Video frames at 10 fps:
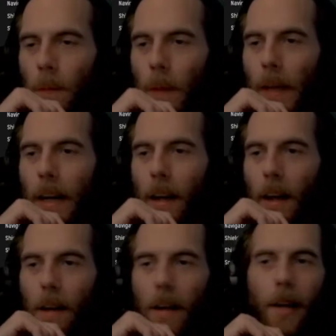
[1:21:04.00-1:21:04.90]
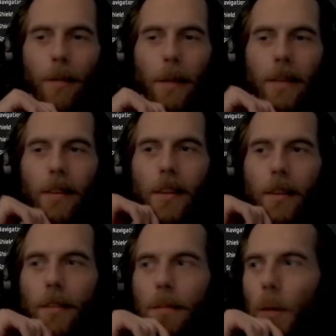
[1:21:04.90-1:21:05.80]
yeah, I expect to see a
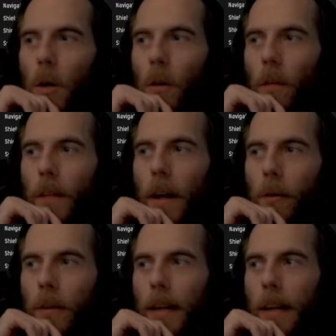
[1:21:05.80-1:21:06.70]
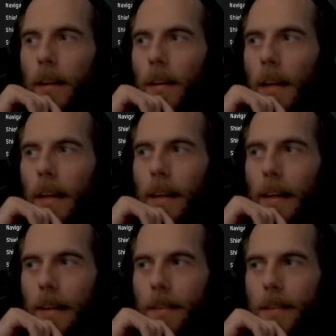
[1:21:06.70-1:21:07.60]
small downtick at
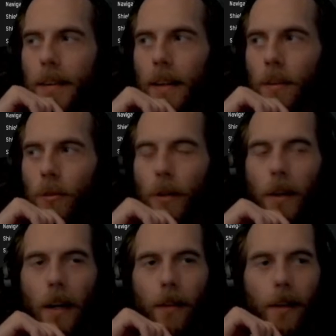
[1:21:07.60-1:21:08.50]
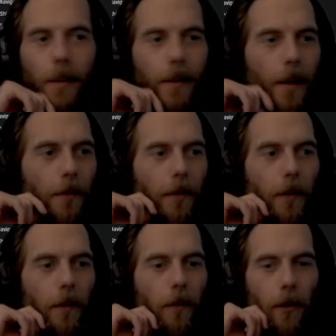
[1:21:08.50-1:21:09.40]
least in Triglavian stuff
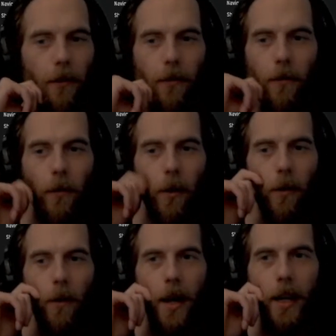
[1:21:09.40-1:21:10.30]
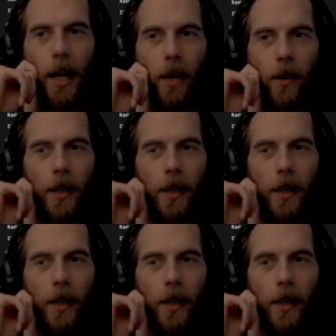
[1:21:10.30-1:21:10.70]
for right now.